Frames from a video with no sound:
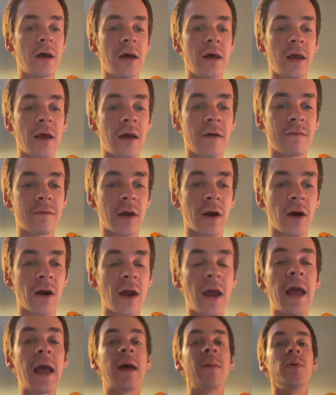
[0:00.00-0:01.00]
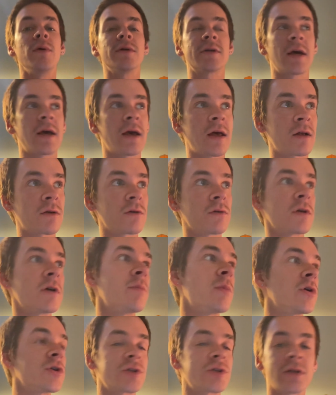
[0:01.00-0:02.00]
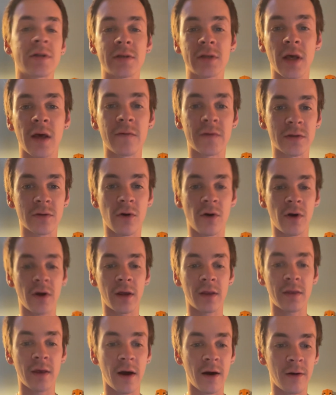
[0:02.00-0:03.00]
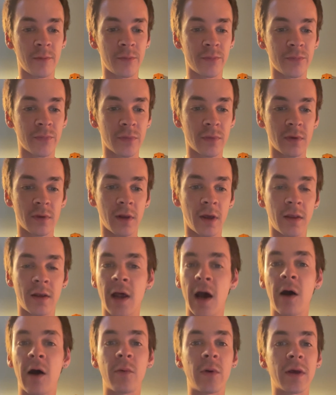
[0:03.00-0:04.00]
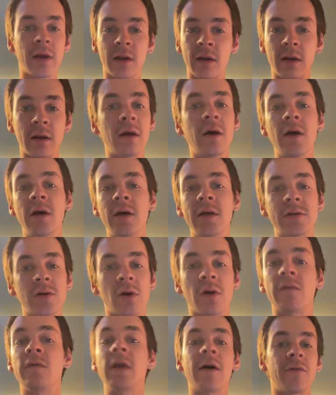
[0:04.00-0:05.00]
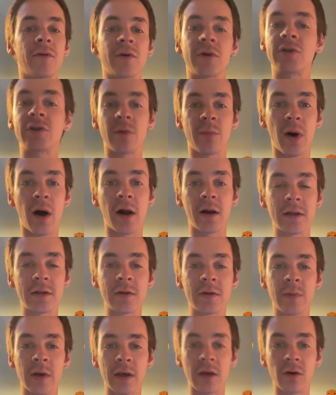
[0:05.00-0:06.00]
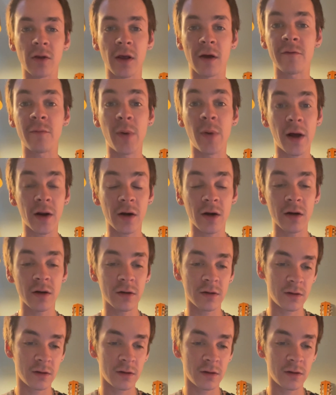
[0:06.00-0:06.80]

if they're able to handle the emotions life is throwing at them, and then how we can sort of leverage the body to make your life better.